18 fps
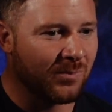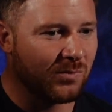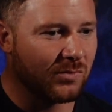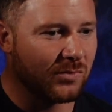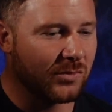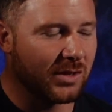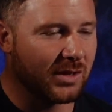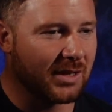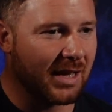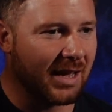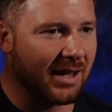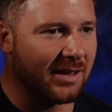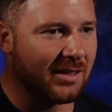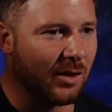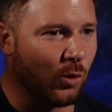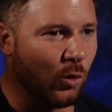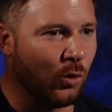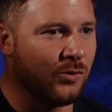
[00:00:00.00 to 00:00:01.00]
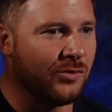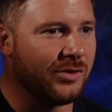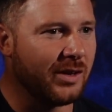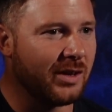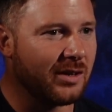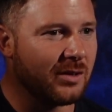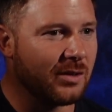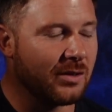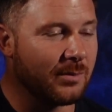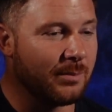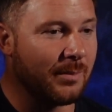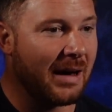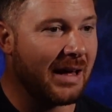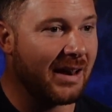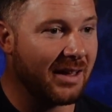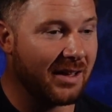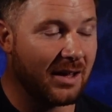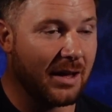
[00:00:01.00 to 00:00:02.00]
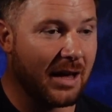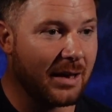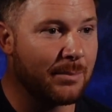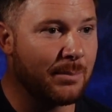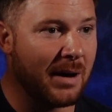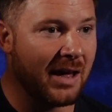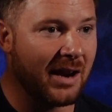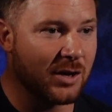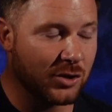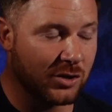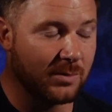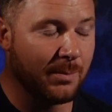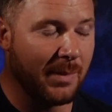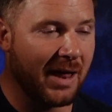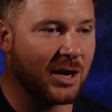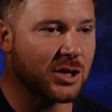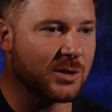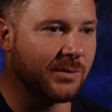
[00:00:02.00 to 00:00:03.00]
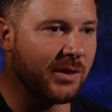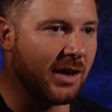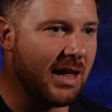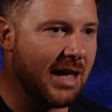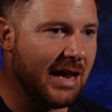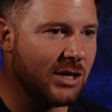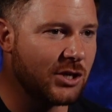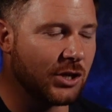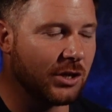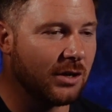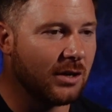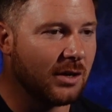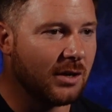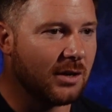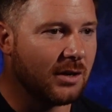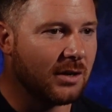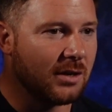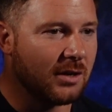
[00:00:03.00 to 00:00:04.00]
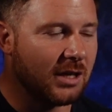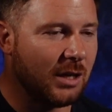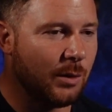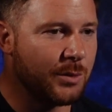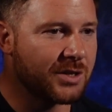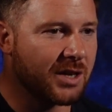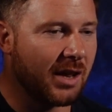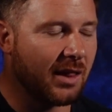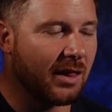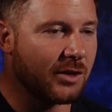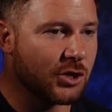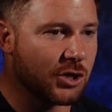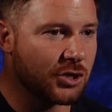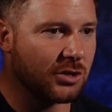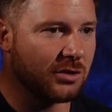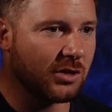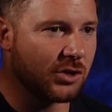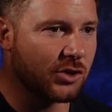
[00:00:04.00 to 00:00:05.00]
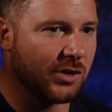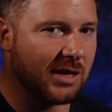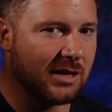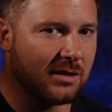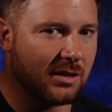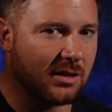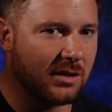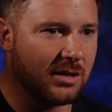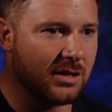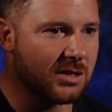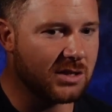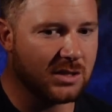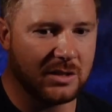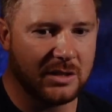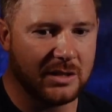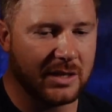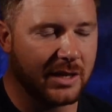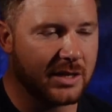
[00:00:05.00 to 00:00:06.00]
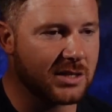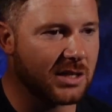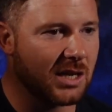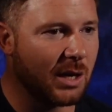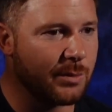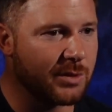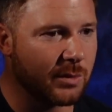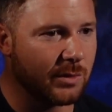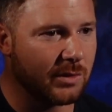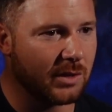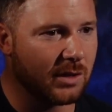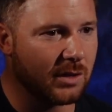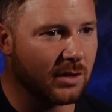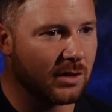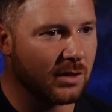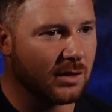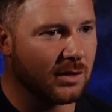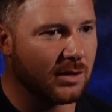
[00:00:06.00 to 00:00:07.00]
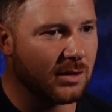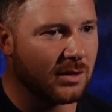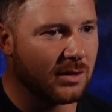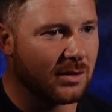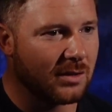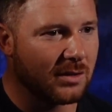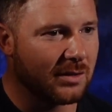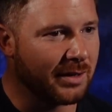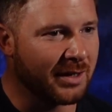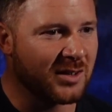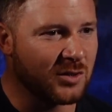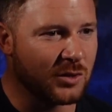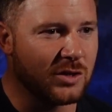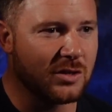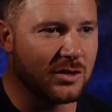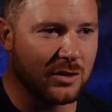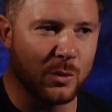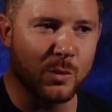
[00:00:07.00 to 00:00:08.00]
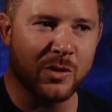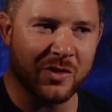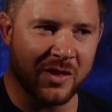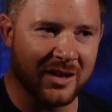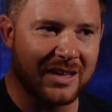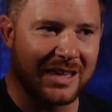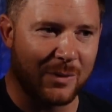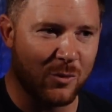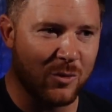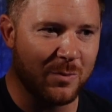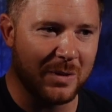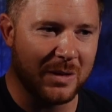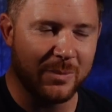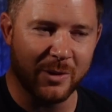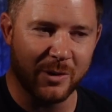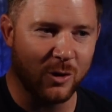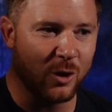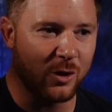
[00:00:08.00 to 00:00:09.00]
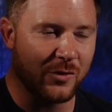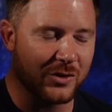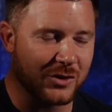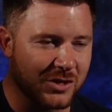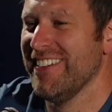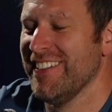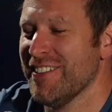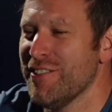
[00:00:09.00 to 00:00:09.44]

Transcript: the guy that owned it had managed under an agent. He was an electrician to trade, and his EICR was out of date. Like, so you would think it would be, but no, there's